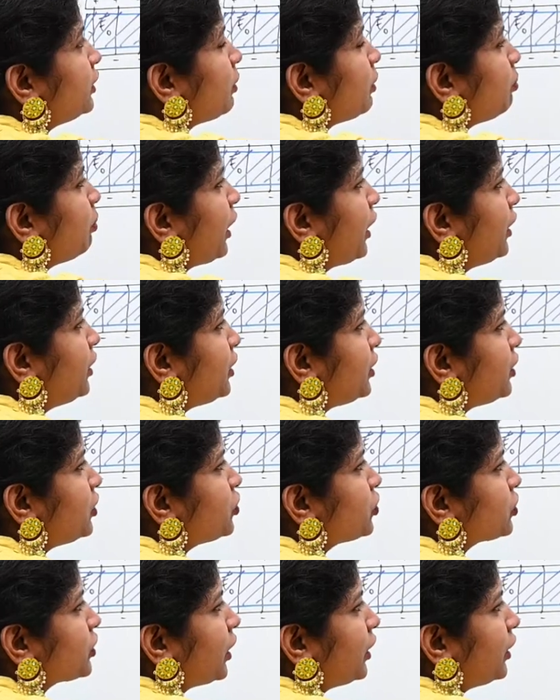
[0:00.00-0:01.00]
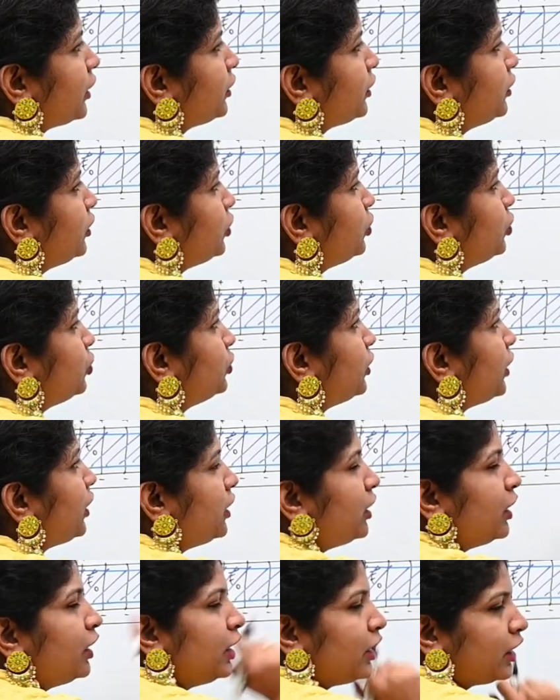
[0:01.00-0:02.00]
the battery is connected to the
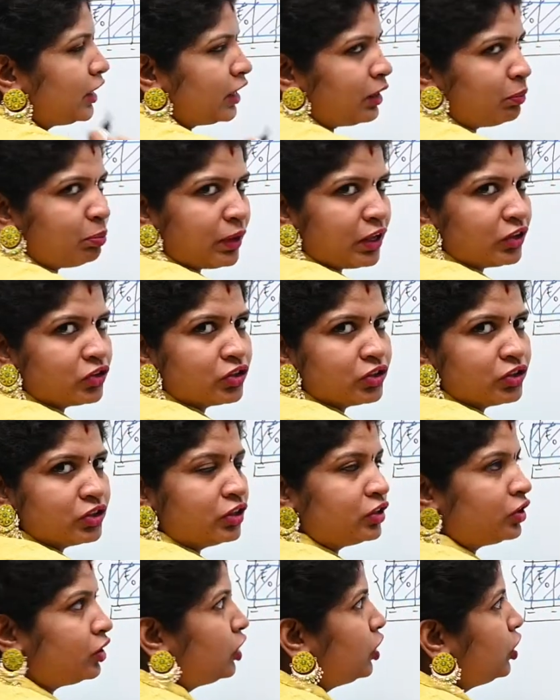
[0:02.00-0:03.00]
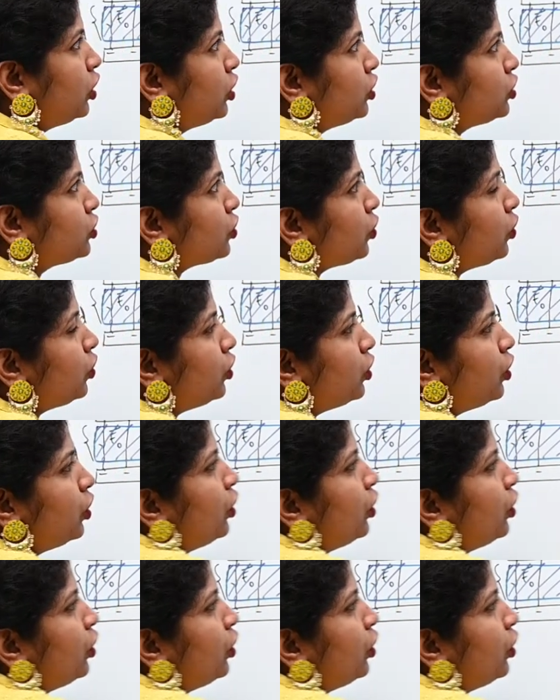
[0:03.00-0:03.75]
capacitor. So